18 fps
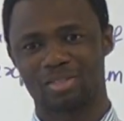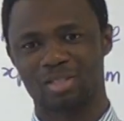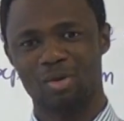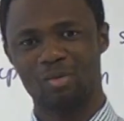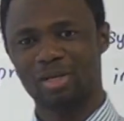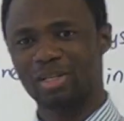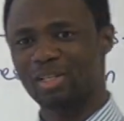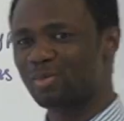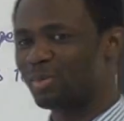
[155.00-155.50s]

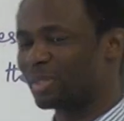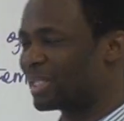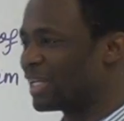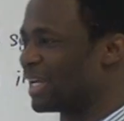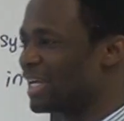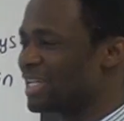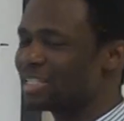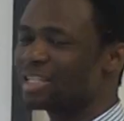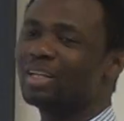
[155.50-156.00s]
Someone is
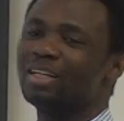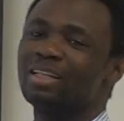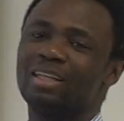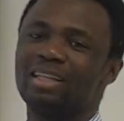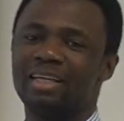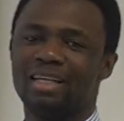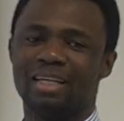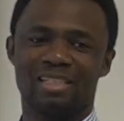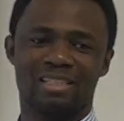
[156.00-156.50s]
specializing on
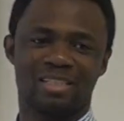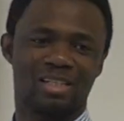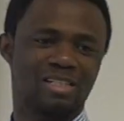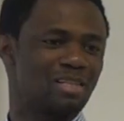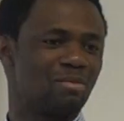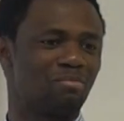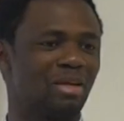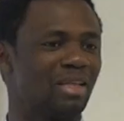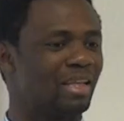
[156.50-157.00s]
this
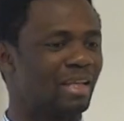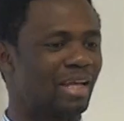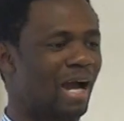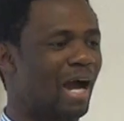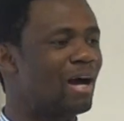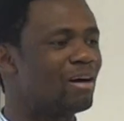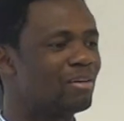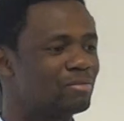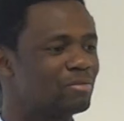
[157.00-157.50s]
doesn't mean they
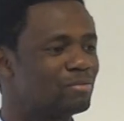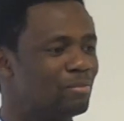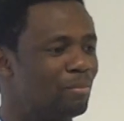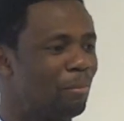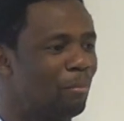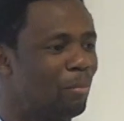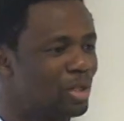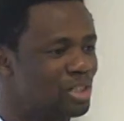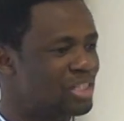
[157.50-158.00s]
have
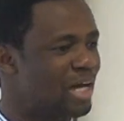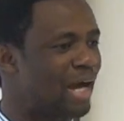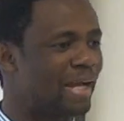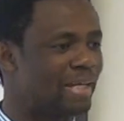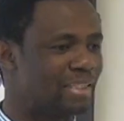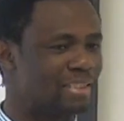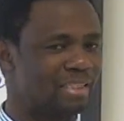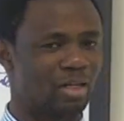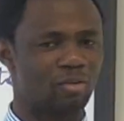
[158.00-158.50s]
much
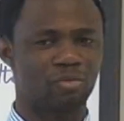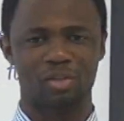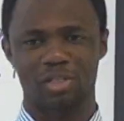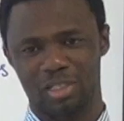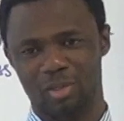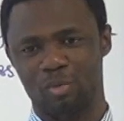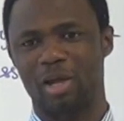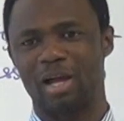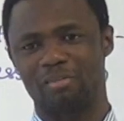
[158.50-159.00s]
idea. Of
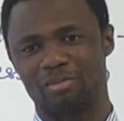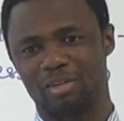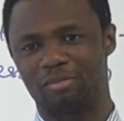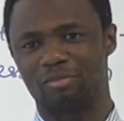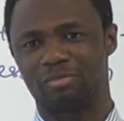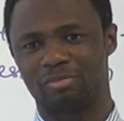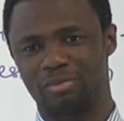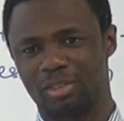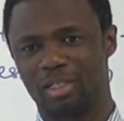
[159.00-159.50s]
course, they will have
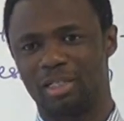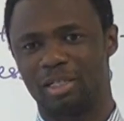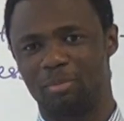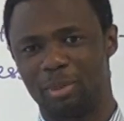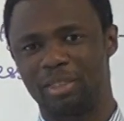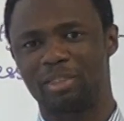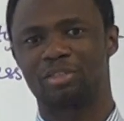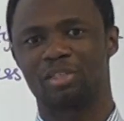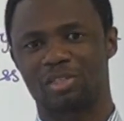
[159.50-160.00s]

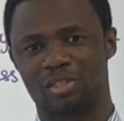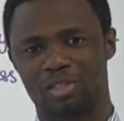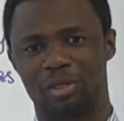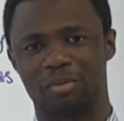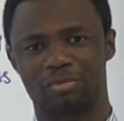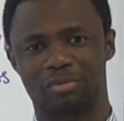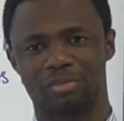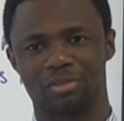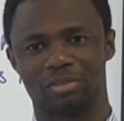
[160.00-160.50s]
elementary
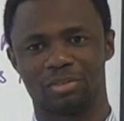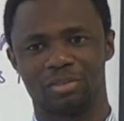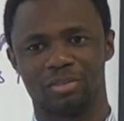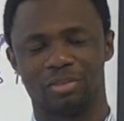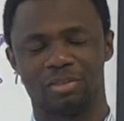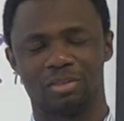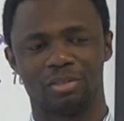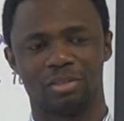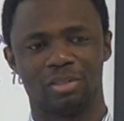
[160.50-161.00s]
stuff.
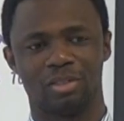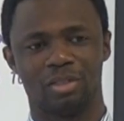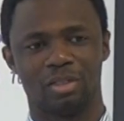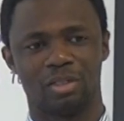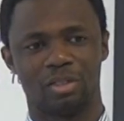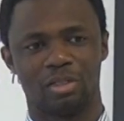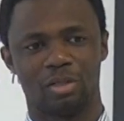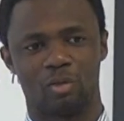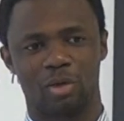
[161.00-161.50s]

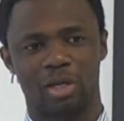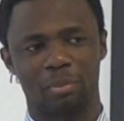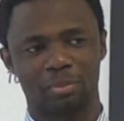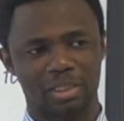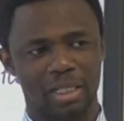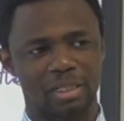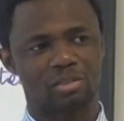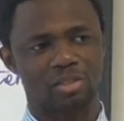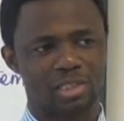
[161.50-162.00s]
What
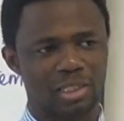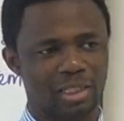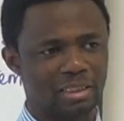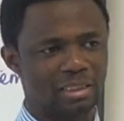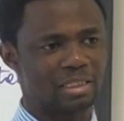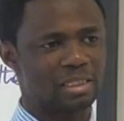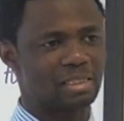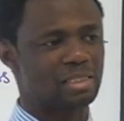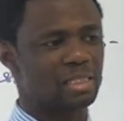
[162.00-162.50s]
I'm trying to tell
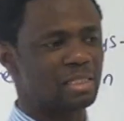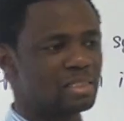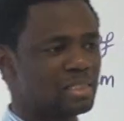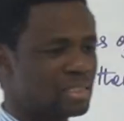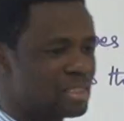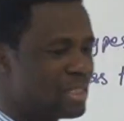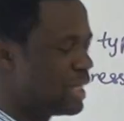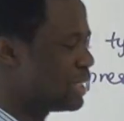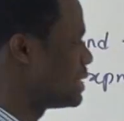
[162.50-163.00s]
you in essence
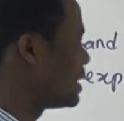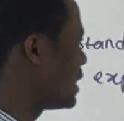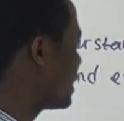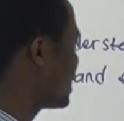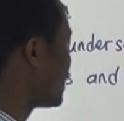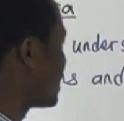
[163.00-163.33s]
is that this